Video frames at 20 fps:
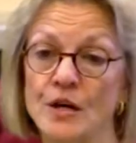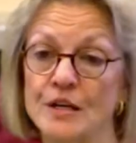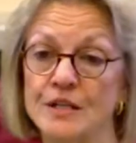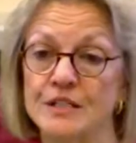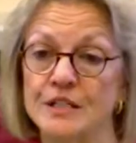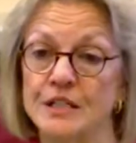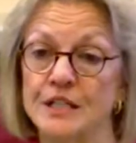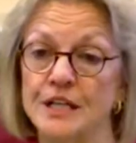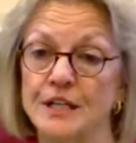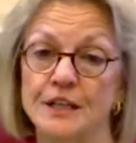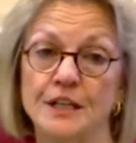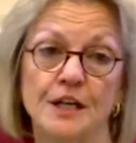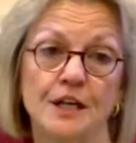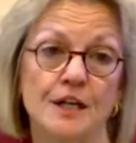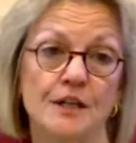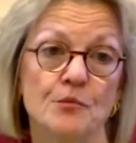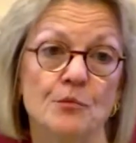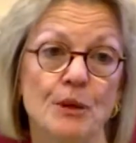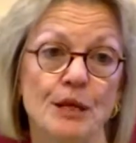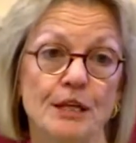to get the
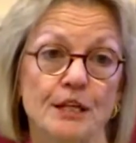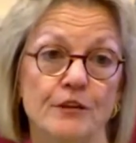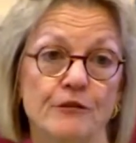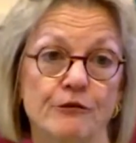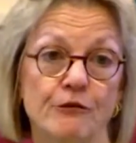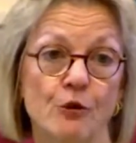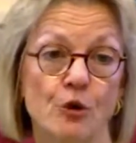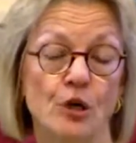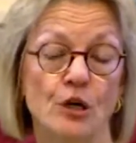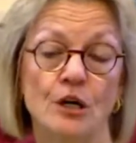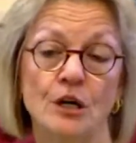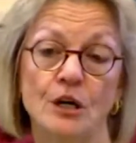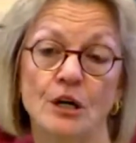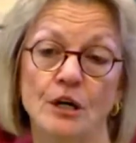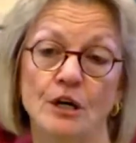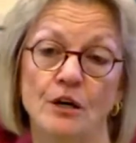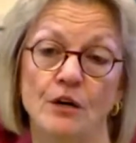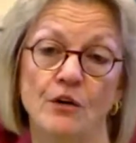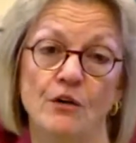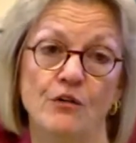HUD money for
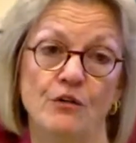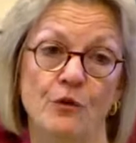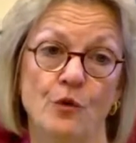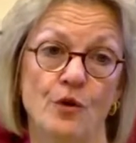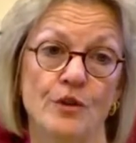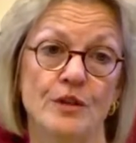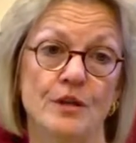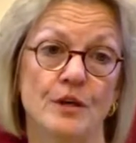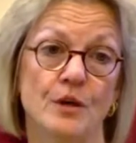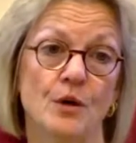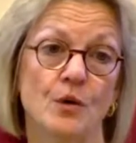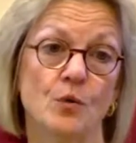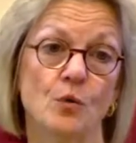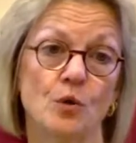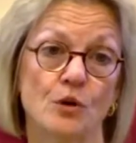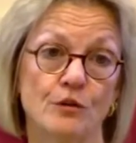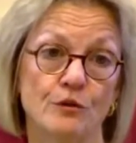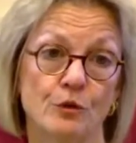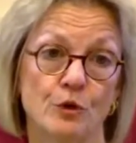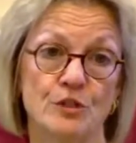for the
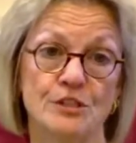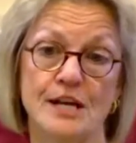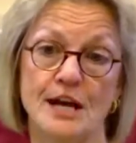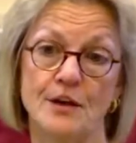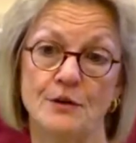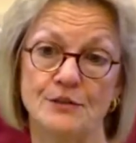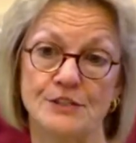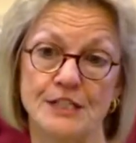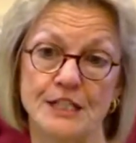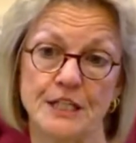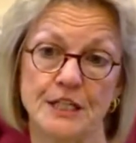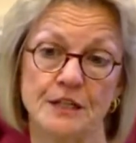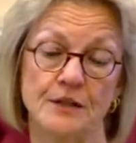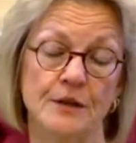workforce housing.